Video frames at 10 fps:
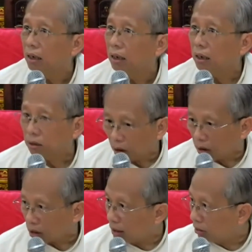The
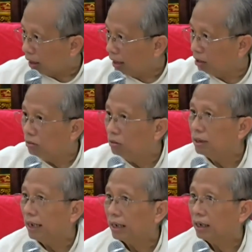thought is trying to
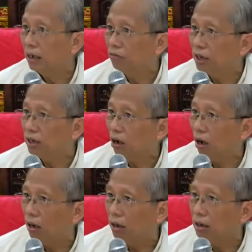get rid of the
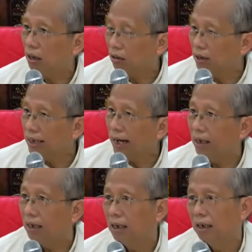thought, the
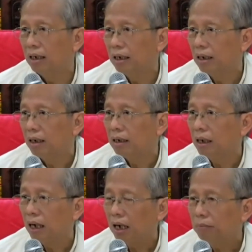content.
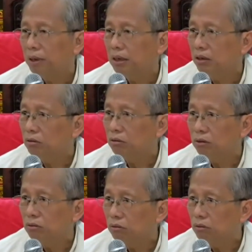I mean,
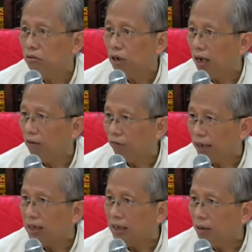you are
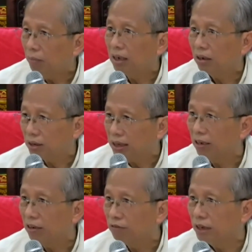fighting among
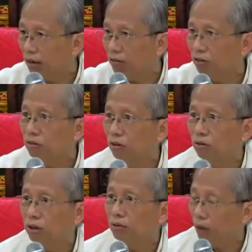yourself without you
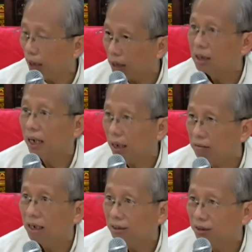knowing what the
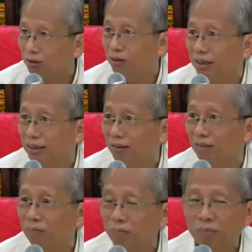hell are you doing.
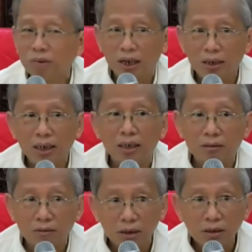And there
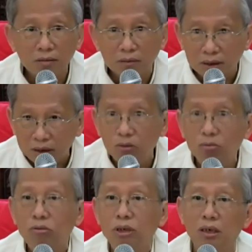is real
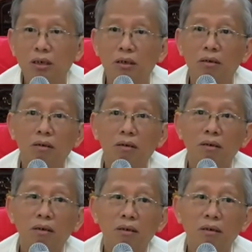delusion.
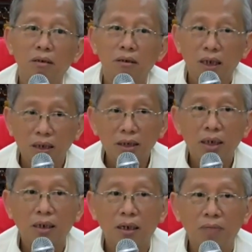
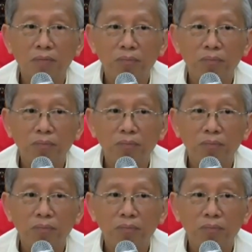Understand now?